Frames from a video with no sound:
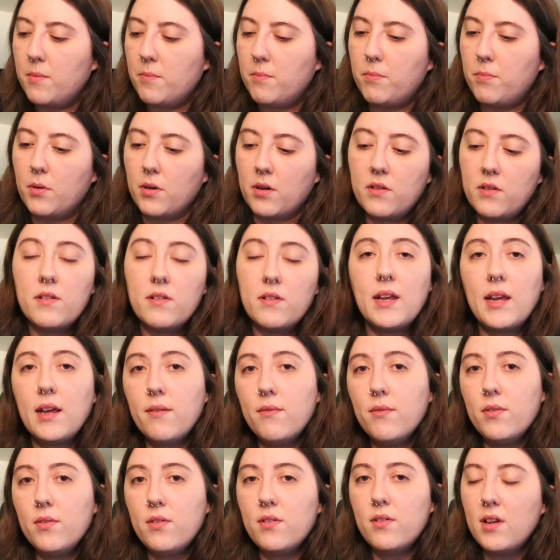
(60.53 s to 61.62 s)
book
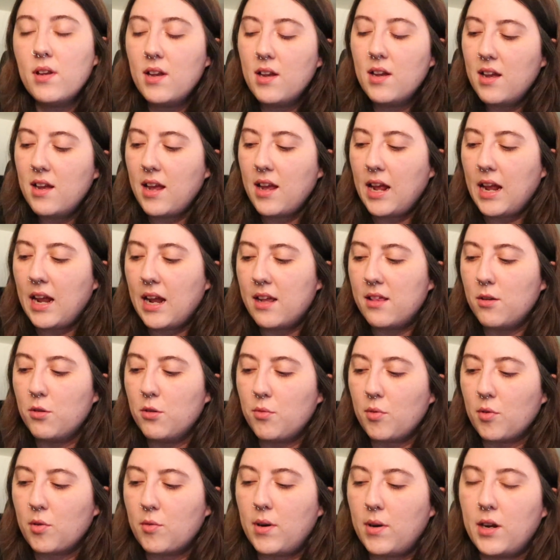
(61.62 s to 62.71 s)
sleeves and
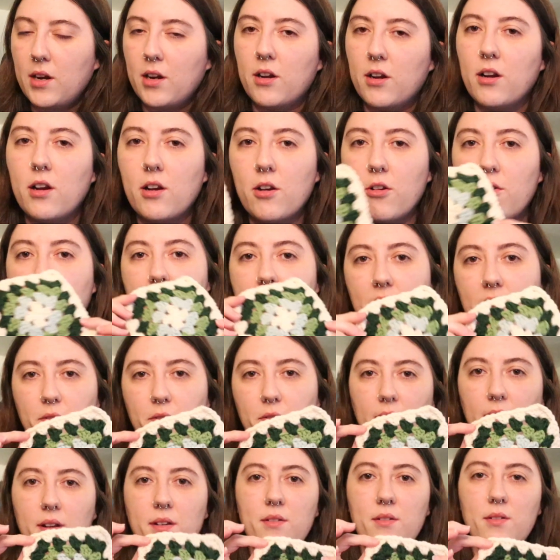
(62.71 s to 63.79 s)
those require granny
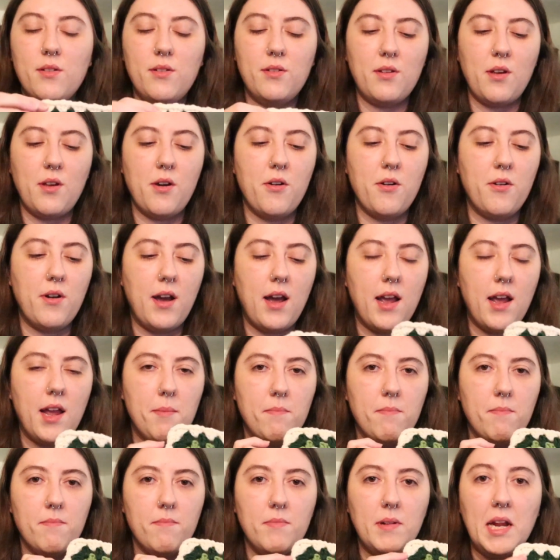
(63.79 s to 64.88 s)
squares. So I
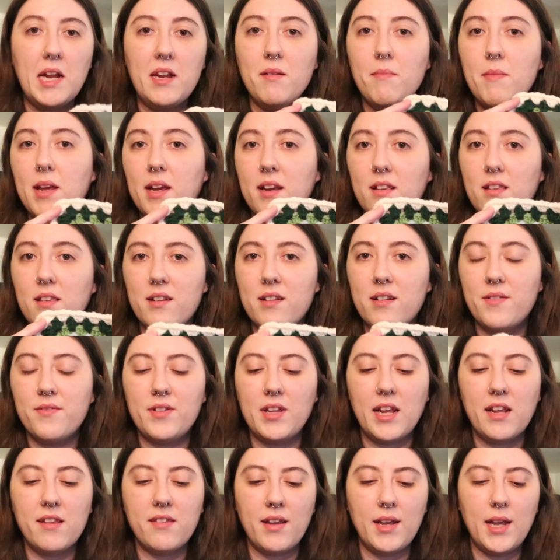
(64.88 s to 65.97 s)
need to make a lot of
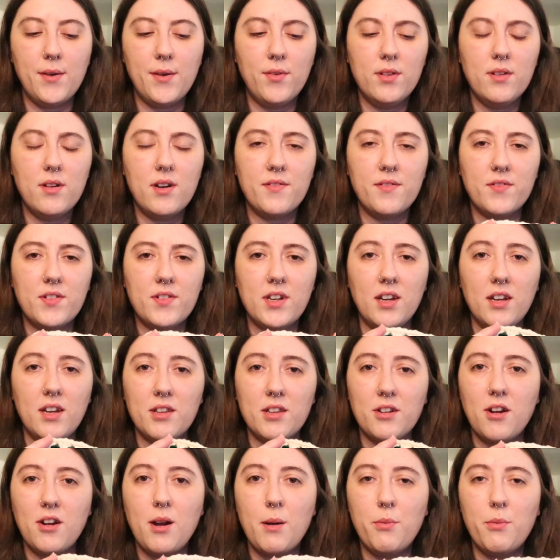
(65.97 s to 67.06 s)
these. I have a lot of
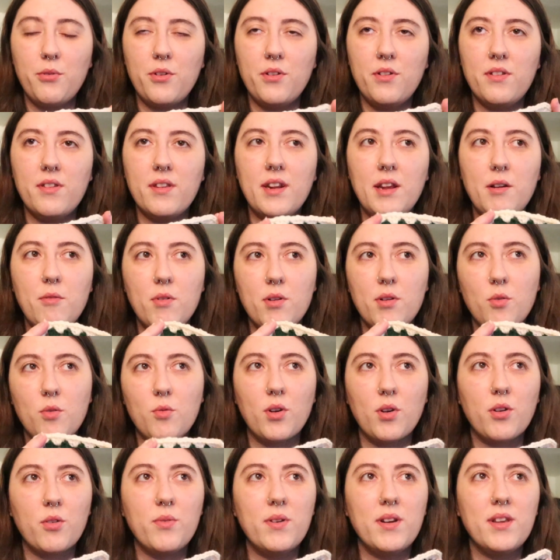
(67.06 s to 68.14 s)
color options that I want to
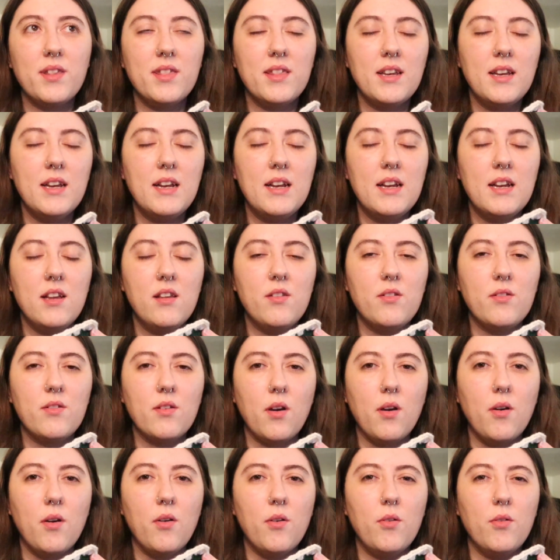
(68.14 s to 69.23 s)
work with.
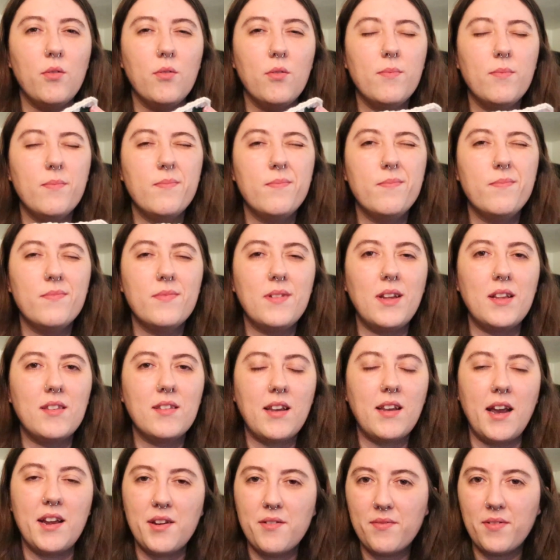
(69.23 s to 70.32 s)
So that's
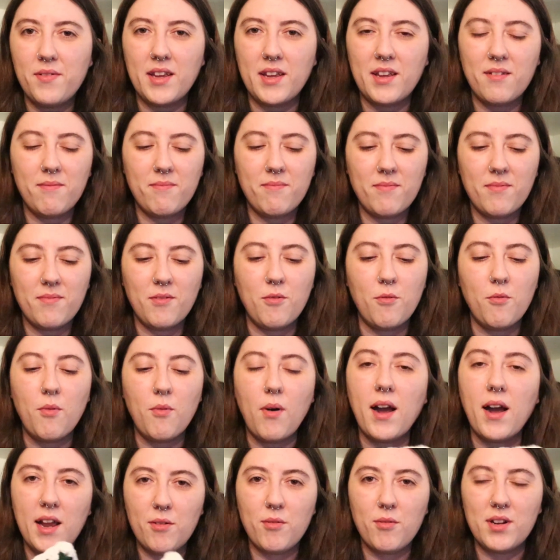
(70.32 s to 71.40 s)
kind of like
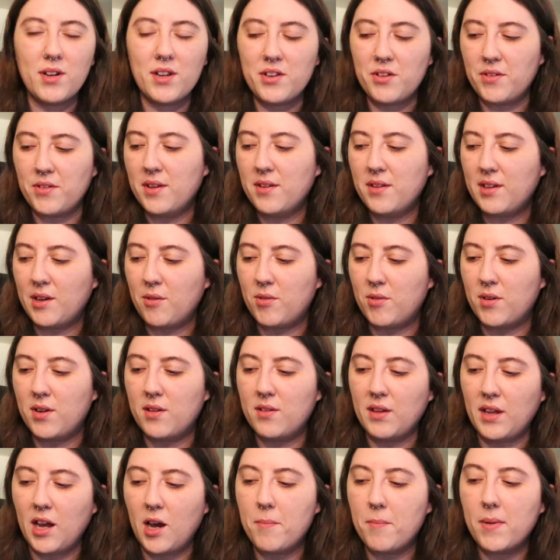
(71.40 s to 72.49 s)
why I want to do this. I want to
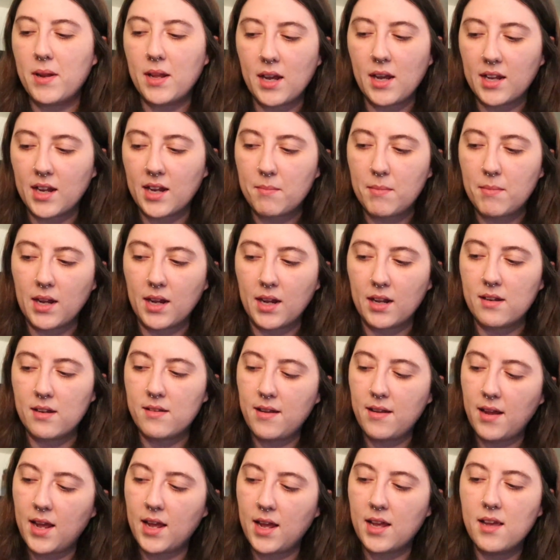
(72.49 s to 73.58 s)
see how many I can make in a
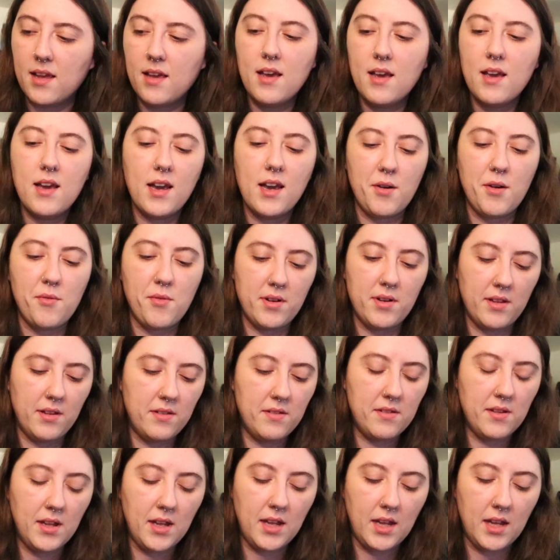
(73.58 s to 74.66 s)
day. I want to
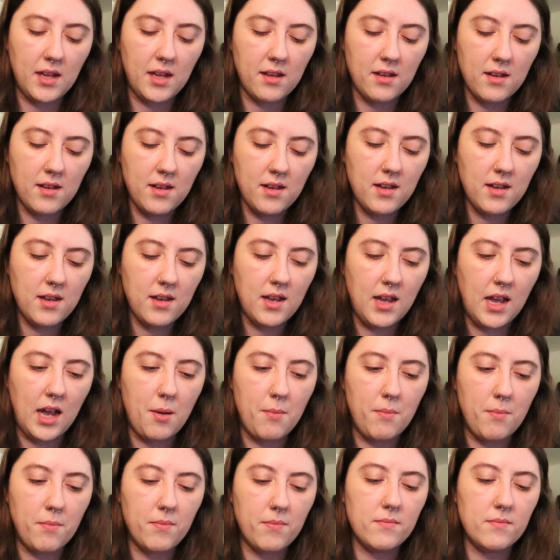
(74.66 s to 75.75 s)
see
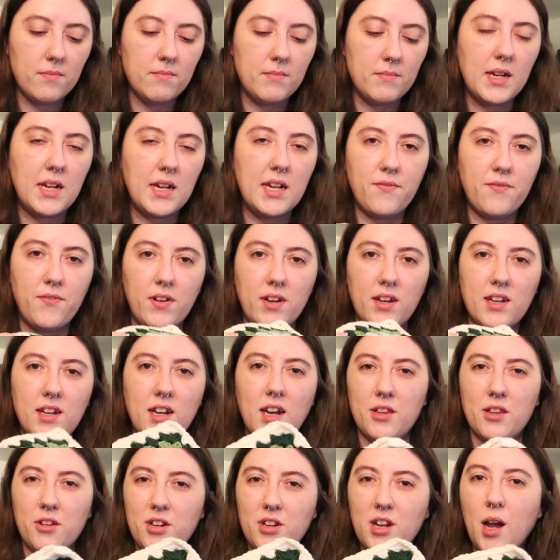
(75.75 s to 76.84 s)
how many different
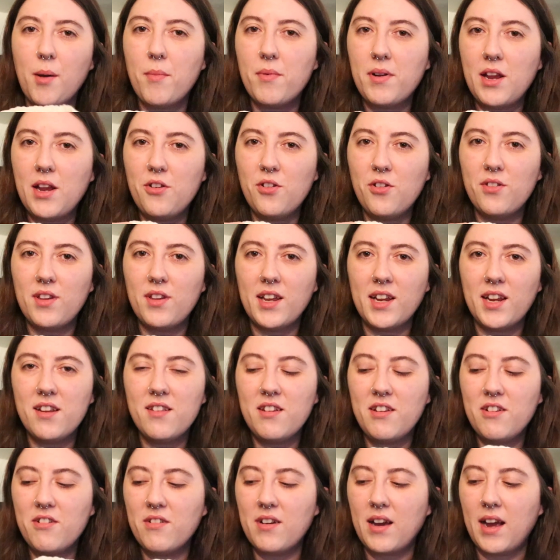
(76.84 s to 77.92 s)
color combinations I can
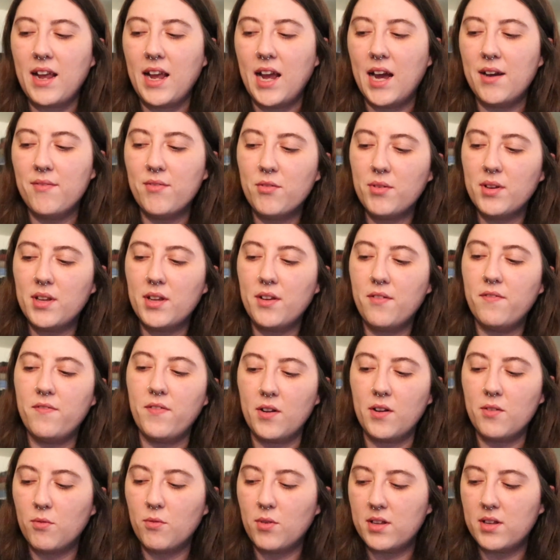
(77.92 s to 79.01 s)
do. I have a really
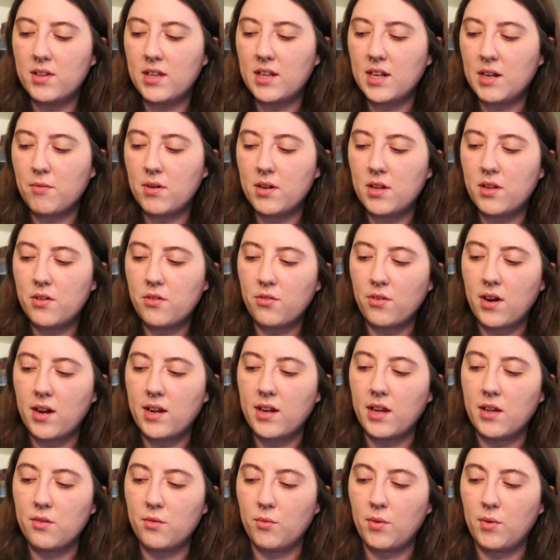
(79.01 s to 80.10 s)
fun one that I want to try
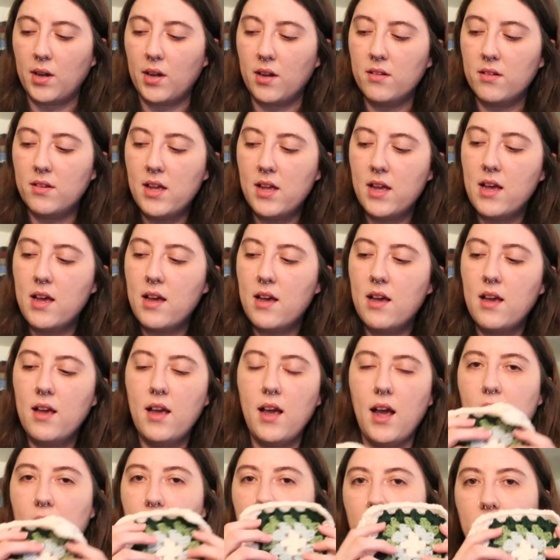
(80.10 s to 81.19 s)
as well.
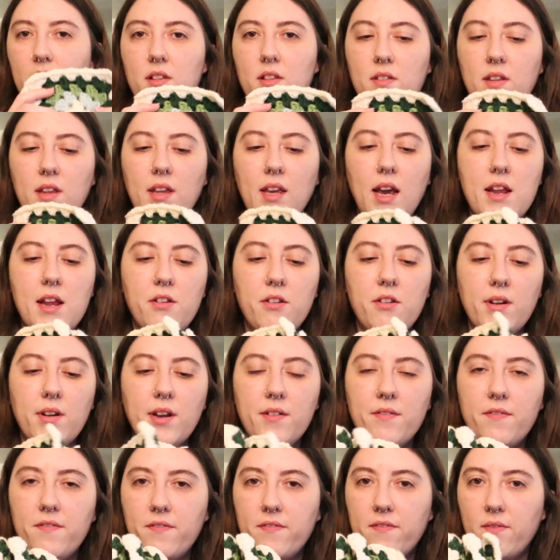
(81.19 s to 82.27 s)
As you can see, I do
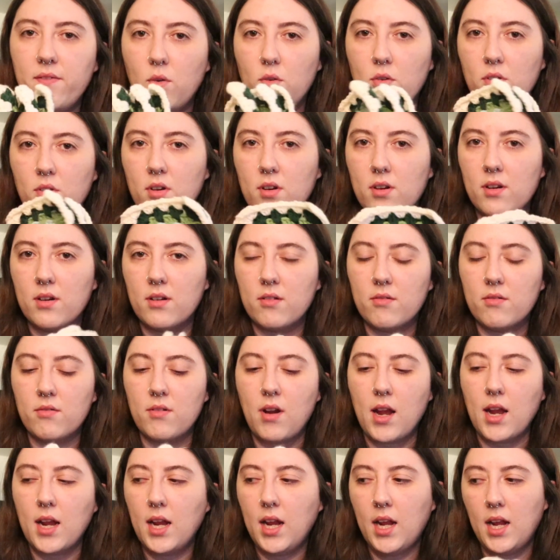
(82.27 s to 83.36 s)
have 4
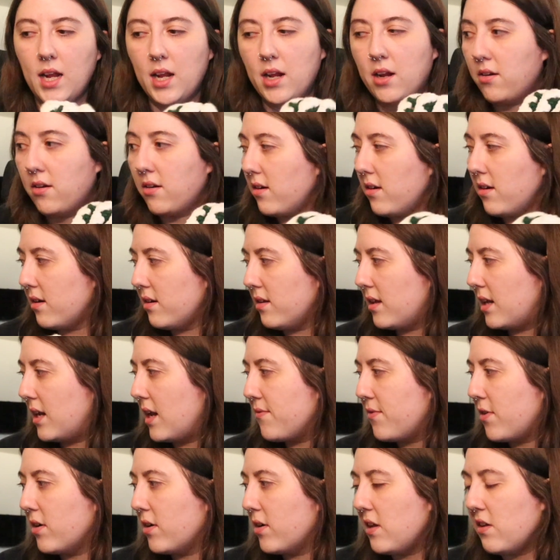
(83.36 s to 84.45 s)
right here that
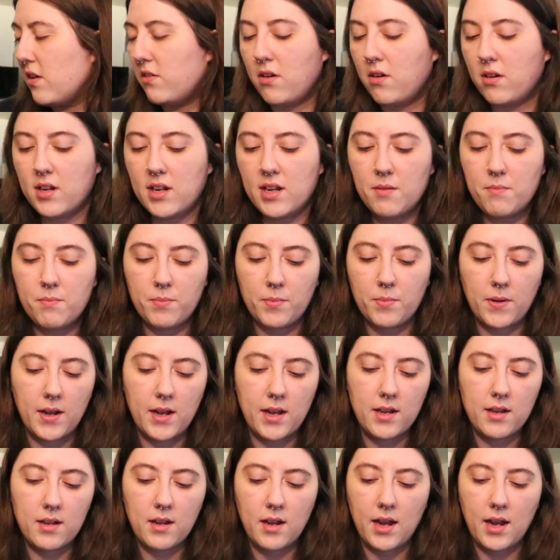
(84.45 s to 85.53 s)
I've already started,
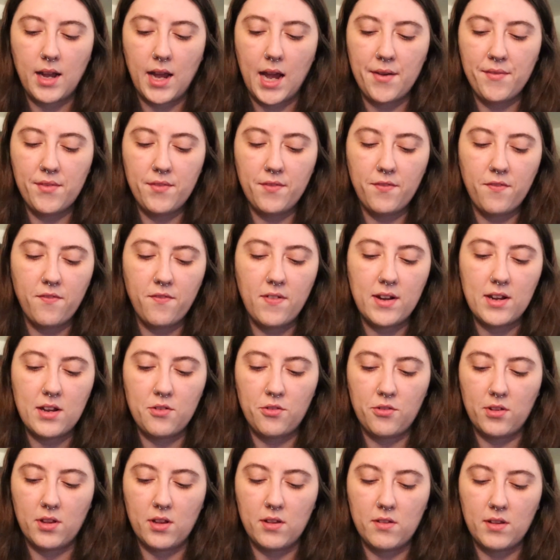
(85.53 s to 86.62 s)
but I haven't
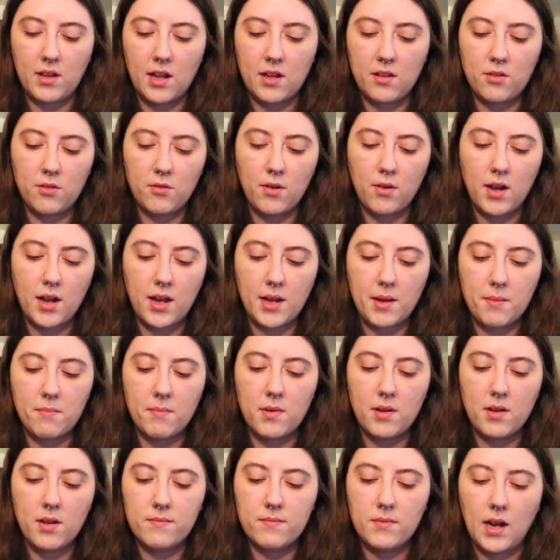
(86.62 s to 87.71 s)
finished this yet. So
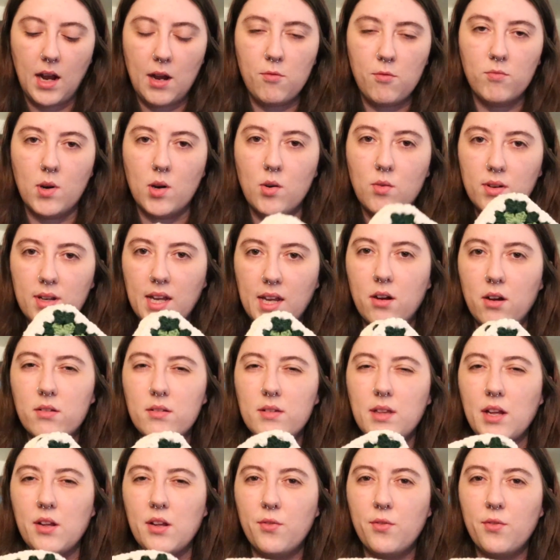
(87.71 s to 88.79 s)
I won't count
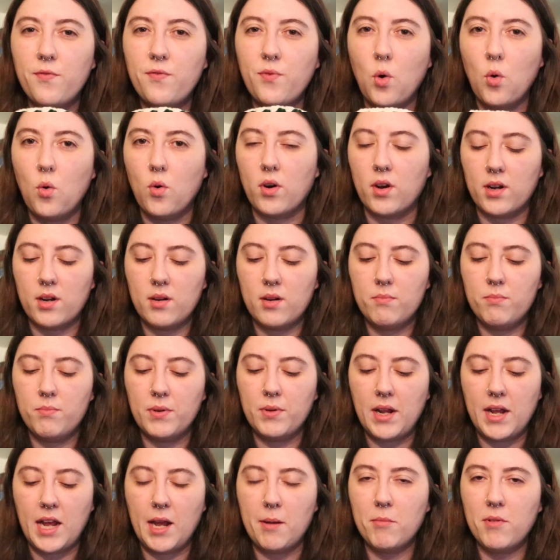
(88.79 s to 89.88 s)
these 4, but
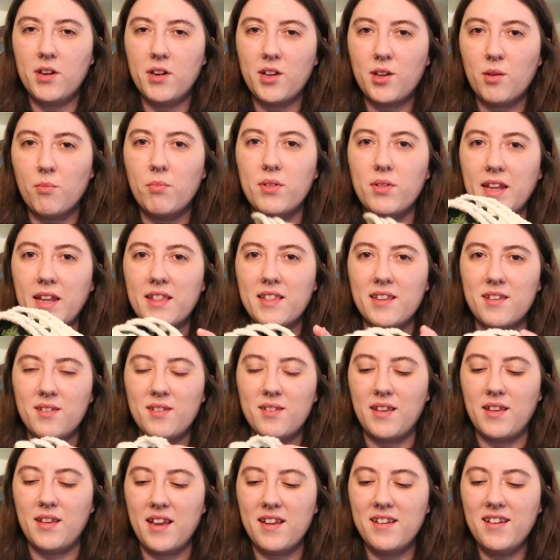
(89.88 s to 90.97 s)
I am going to complete this
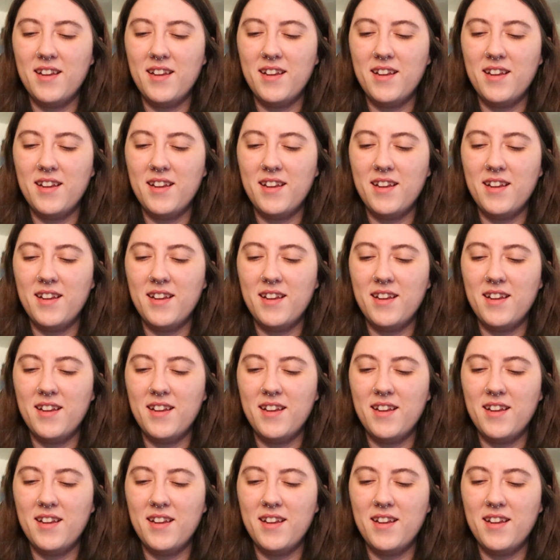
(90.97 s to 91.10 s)
set.